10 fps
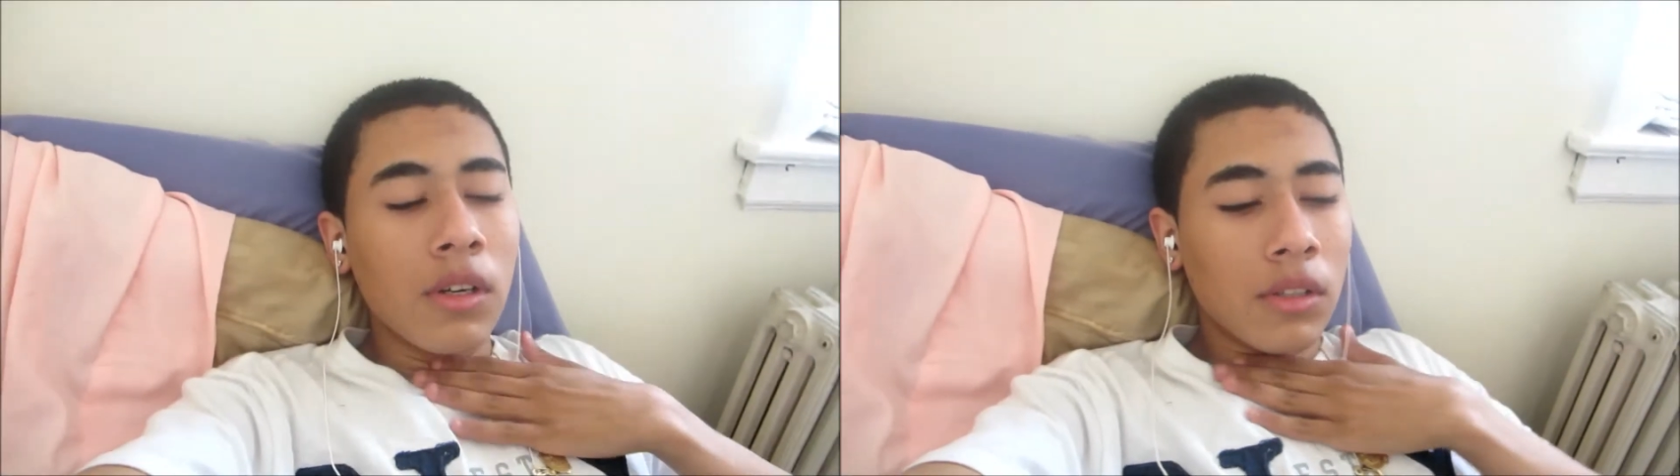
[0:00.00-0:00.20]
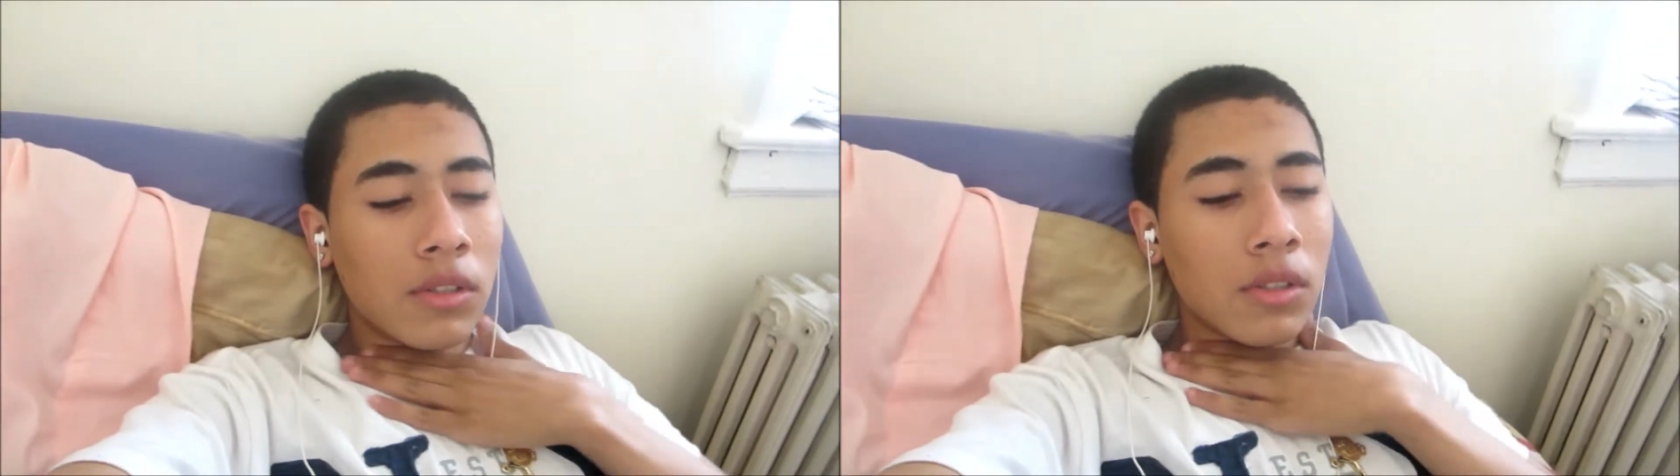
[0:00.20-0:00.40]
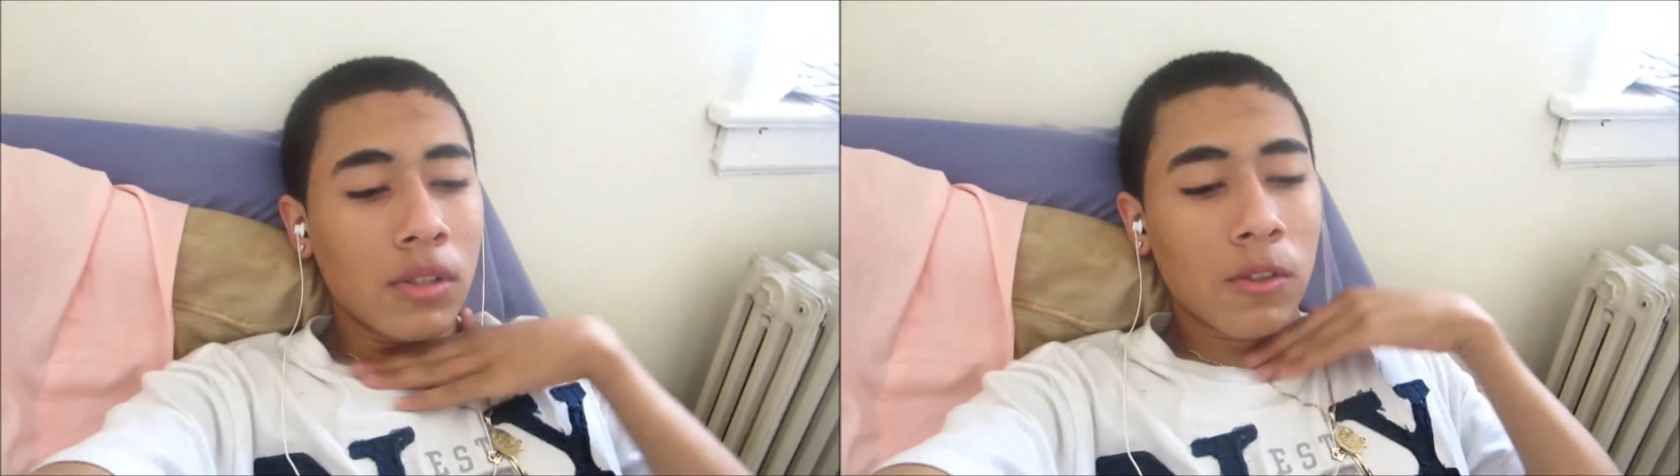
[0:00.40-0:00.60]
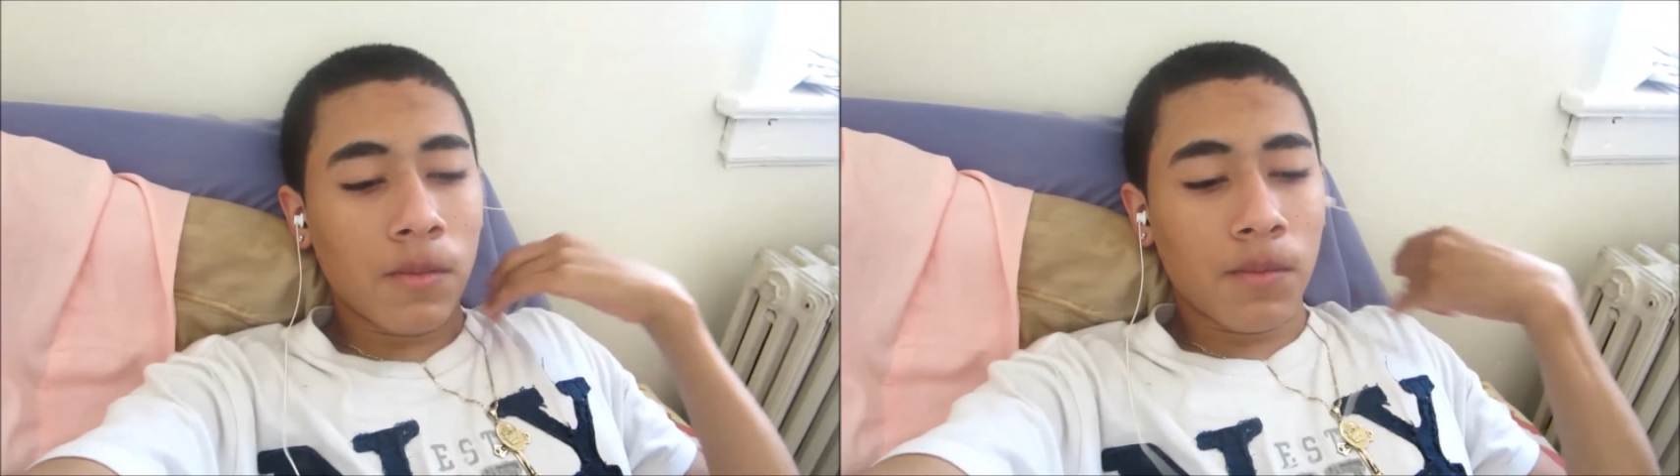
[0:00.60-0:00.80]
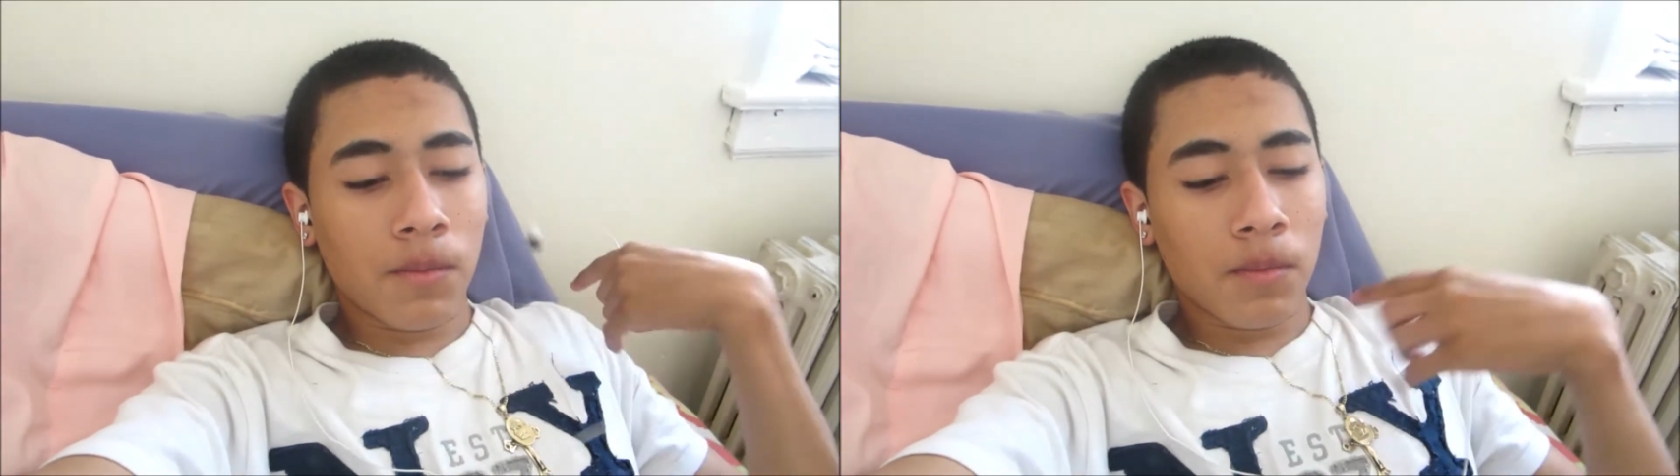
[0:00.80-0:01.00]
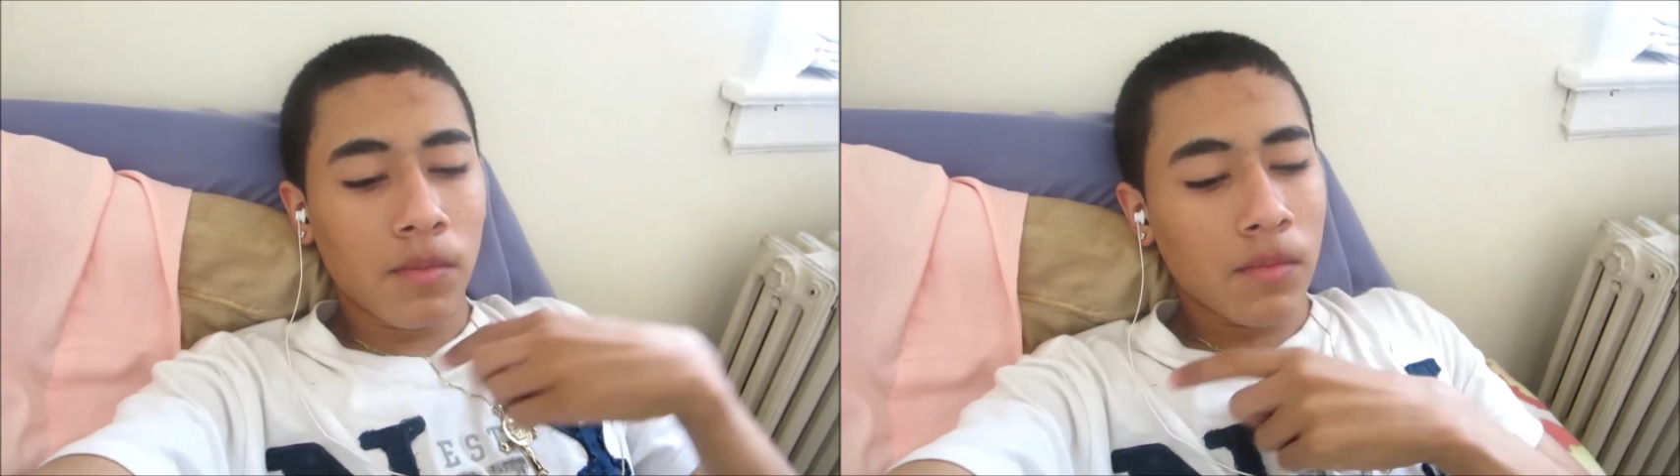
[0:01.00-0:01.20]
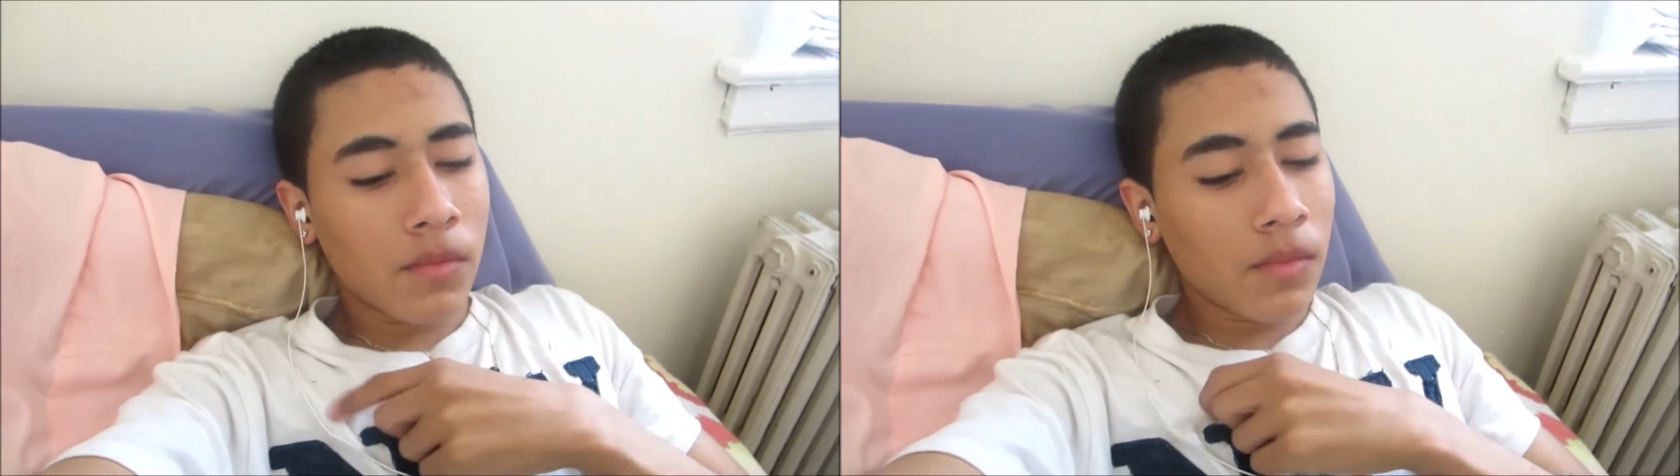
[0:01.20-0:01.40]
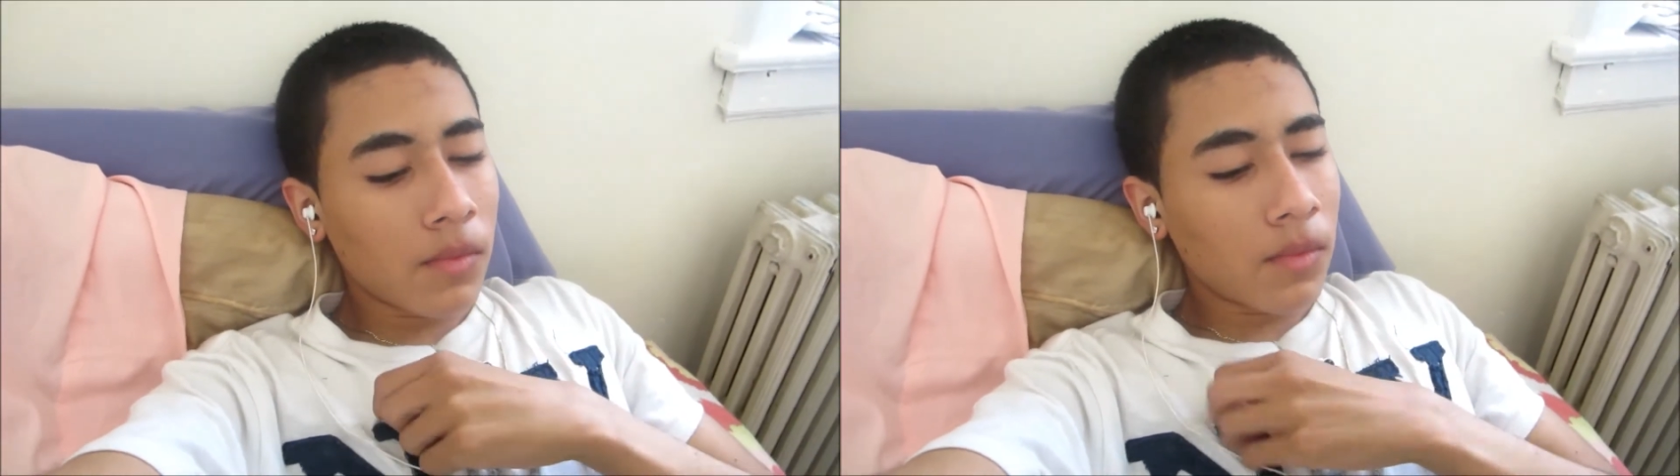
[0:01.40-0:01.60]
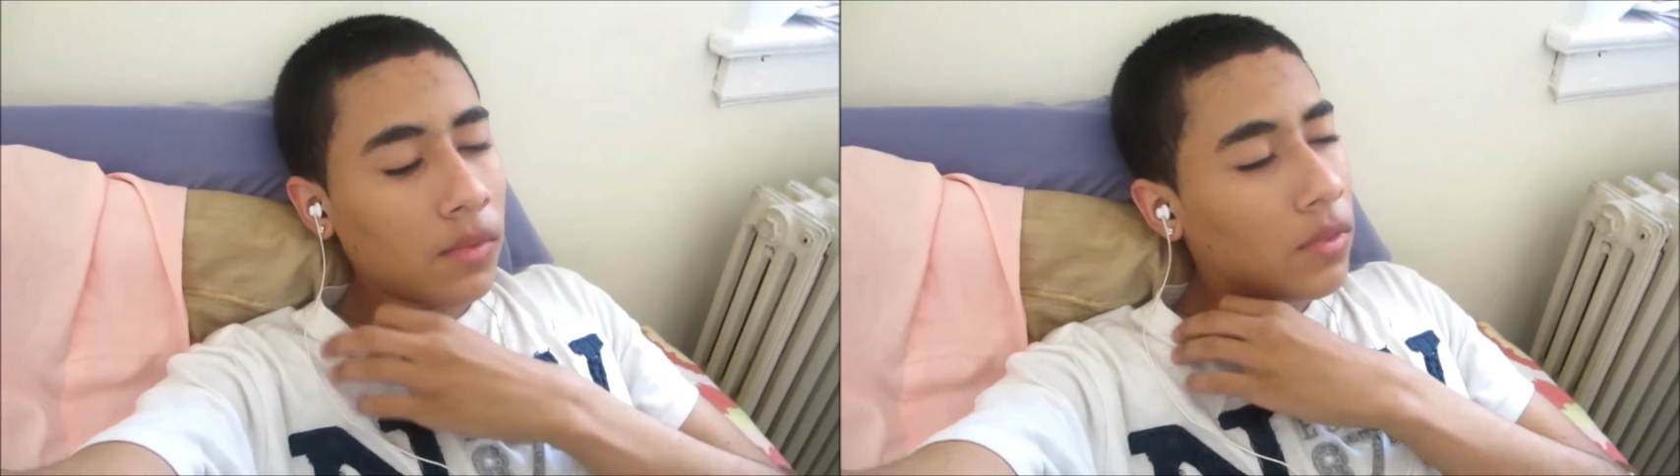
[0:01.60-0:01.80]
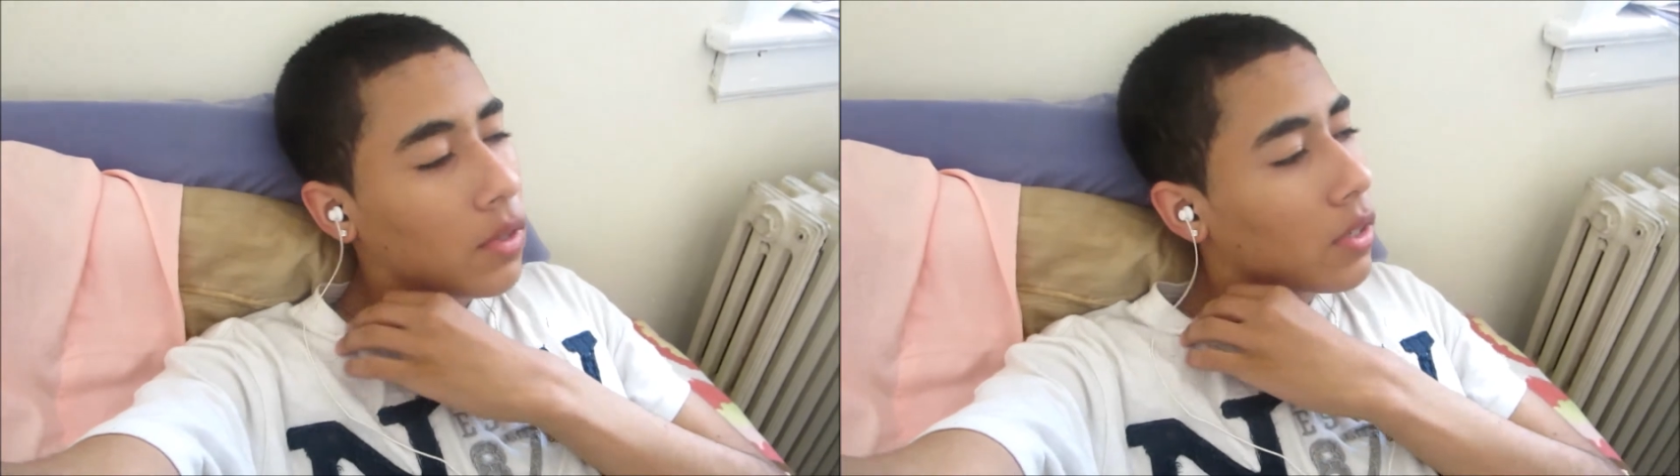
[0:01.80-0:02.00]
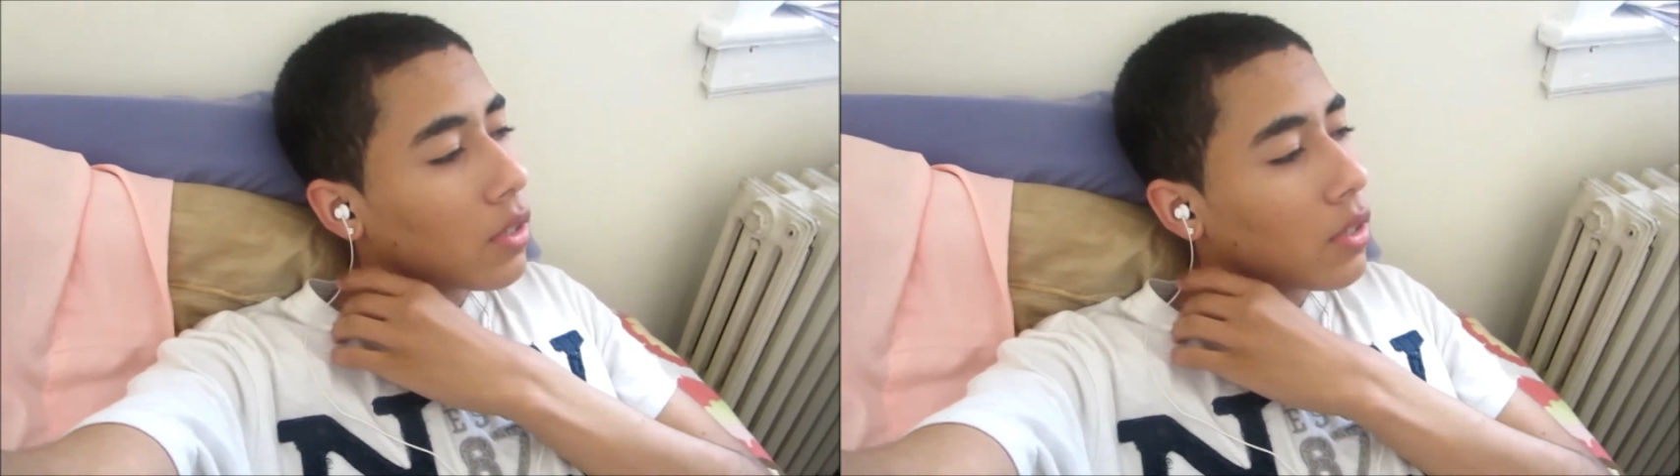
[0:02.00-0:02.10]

Alright, so today's